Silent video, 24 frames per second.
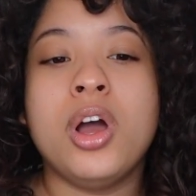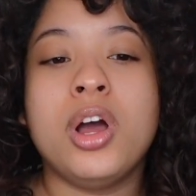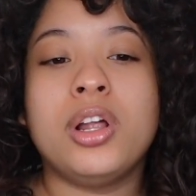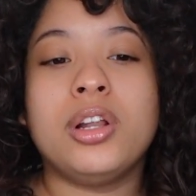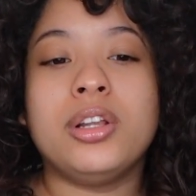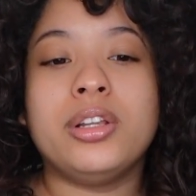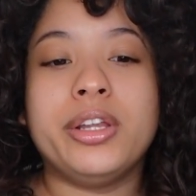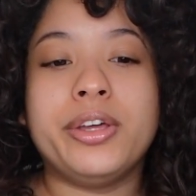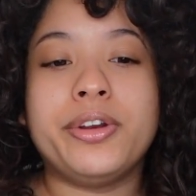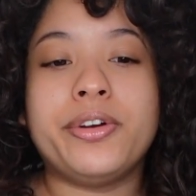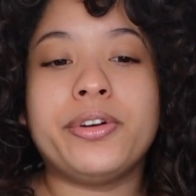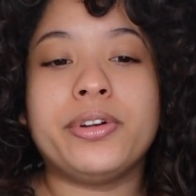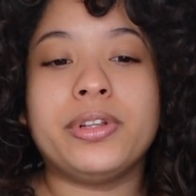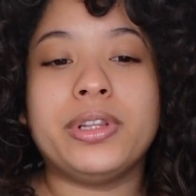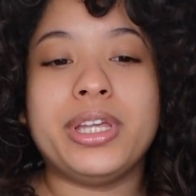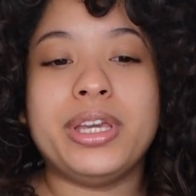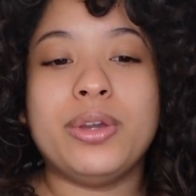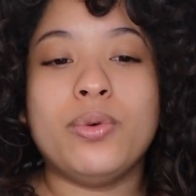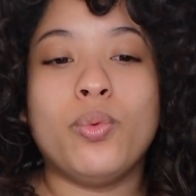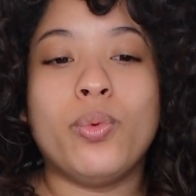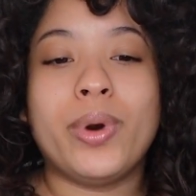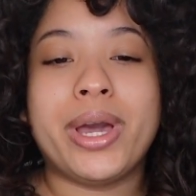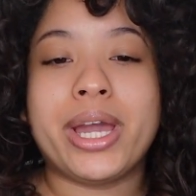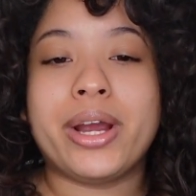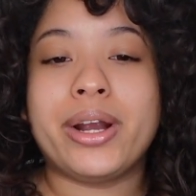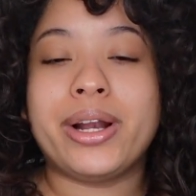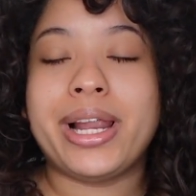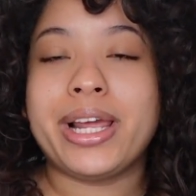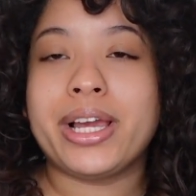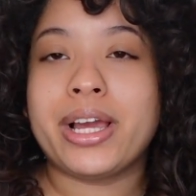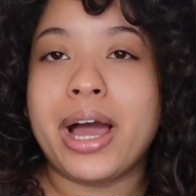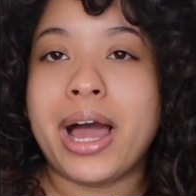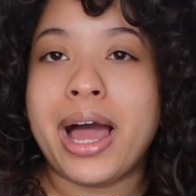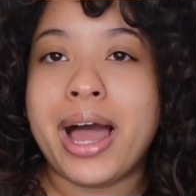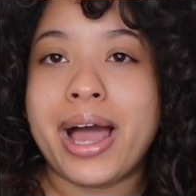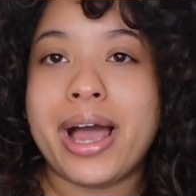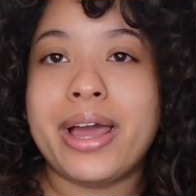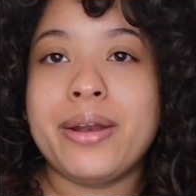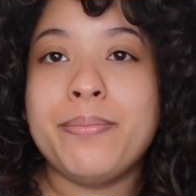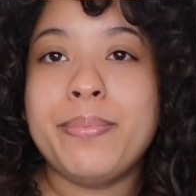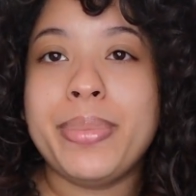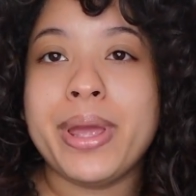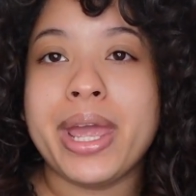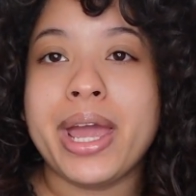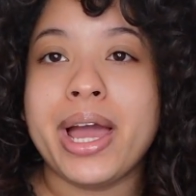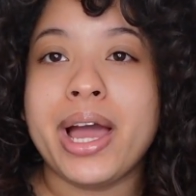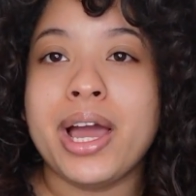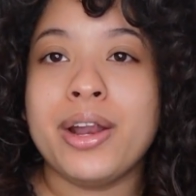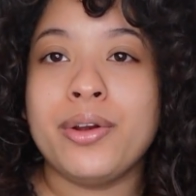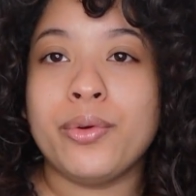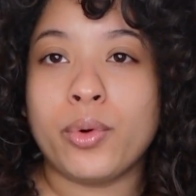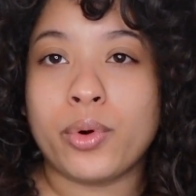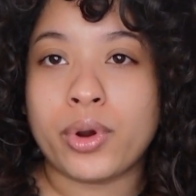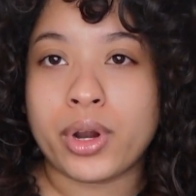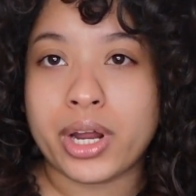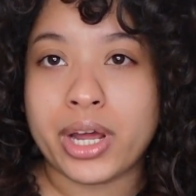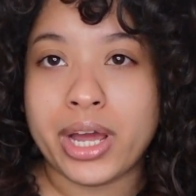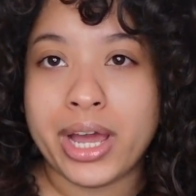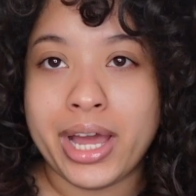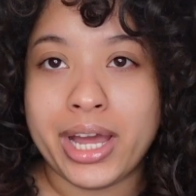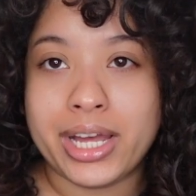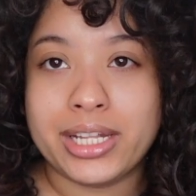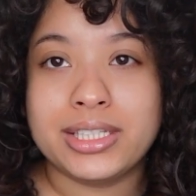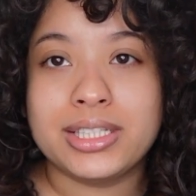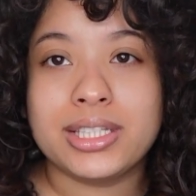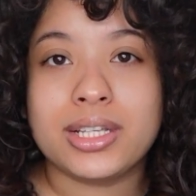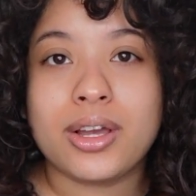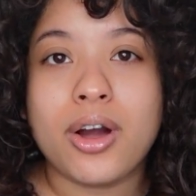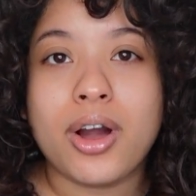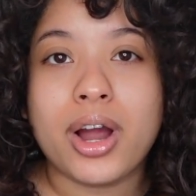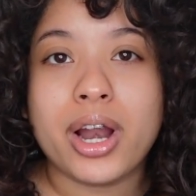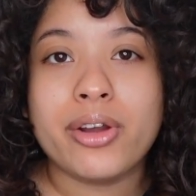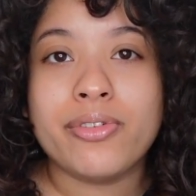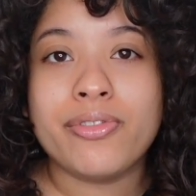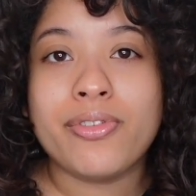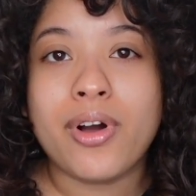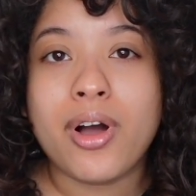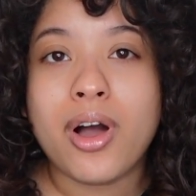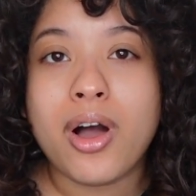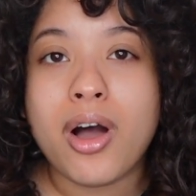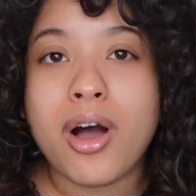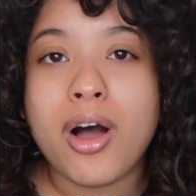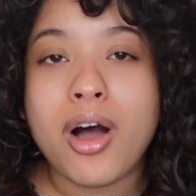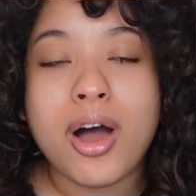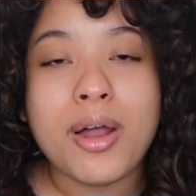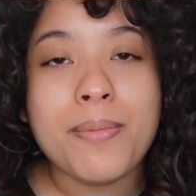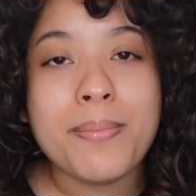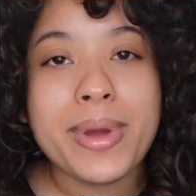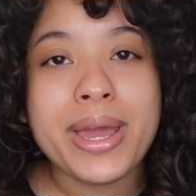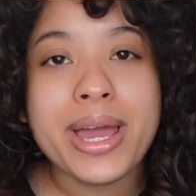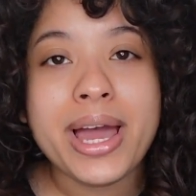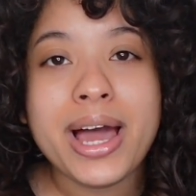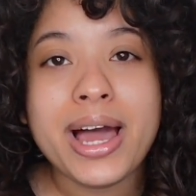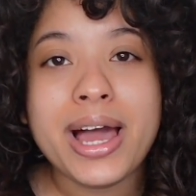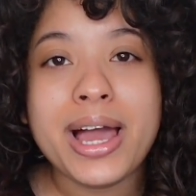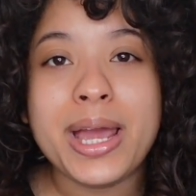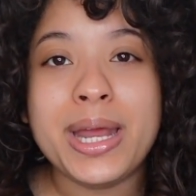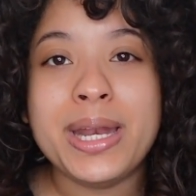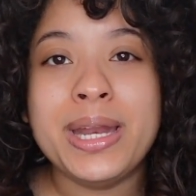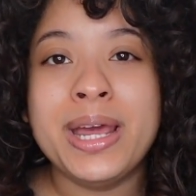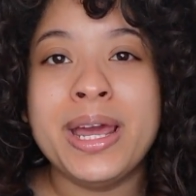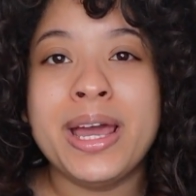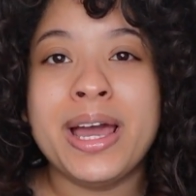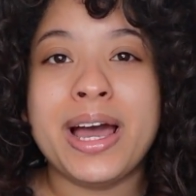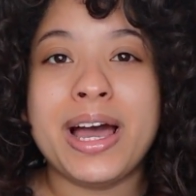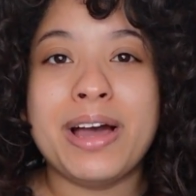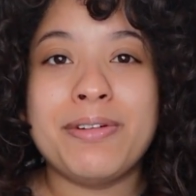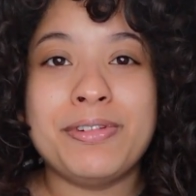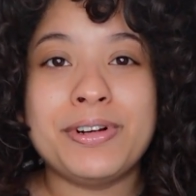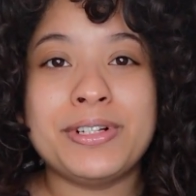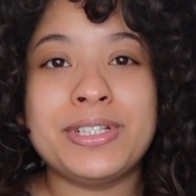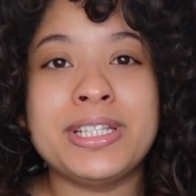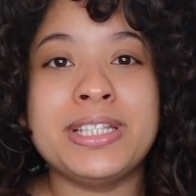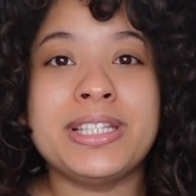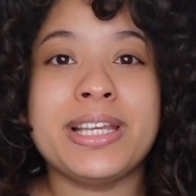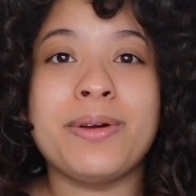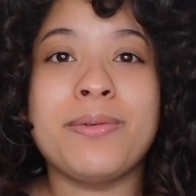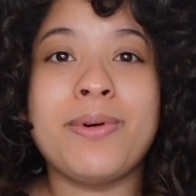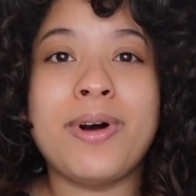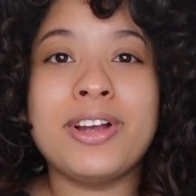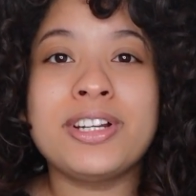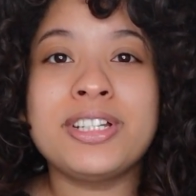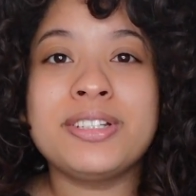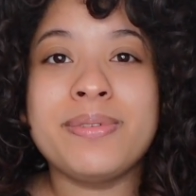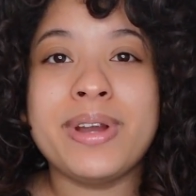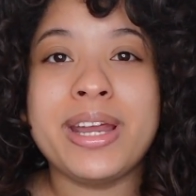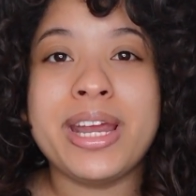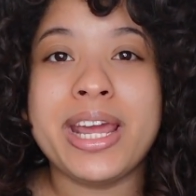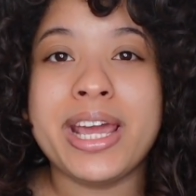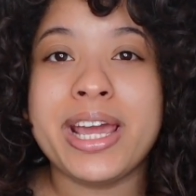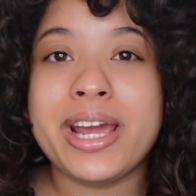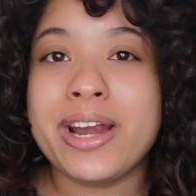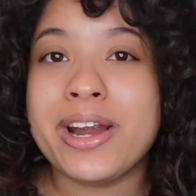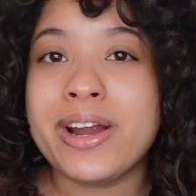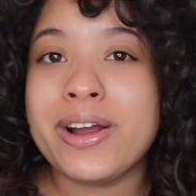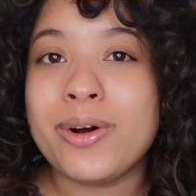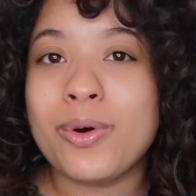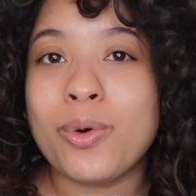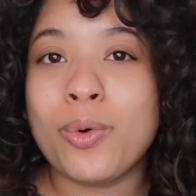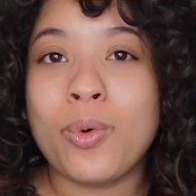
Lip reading: wear like a headband or a headscarf on my head ever since I washed my hair,